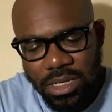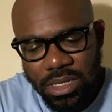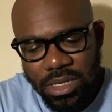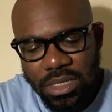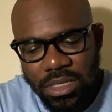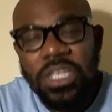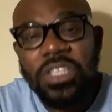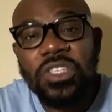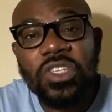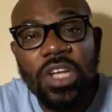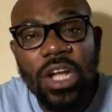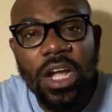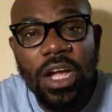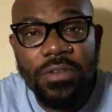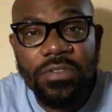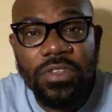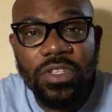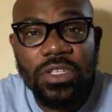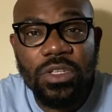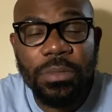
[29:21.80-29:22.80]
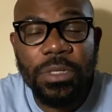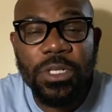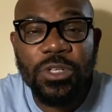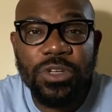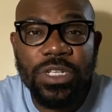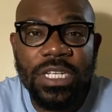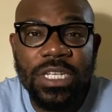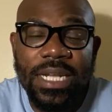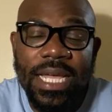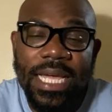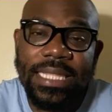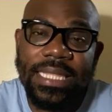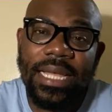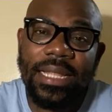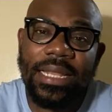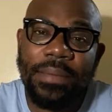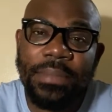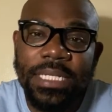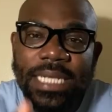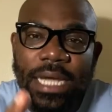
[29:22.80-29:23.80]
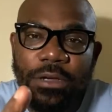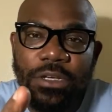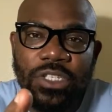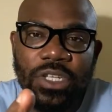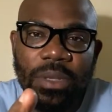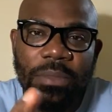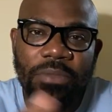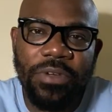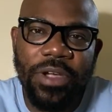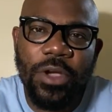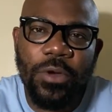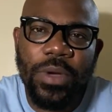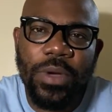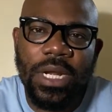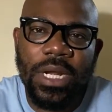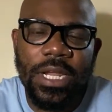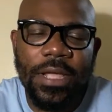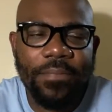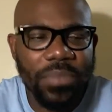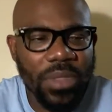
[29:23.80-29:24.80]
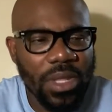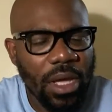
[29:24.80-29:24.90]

deserves to be treated like that. Let me tell you something very quickly.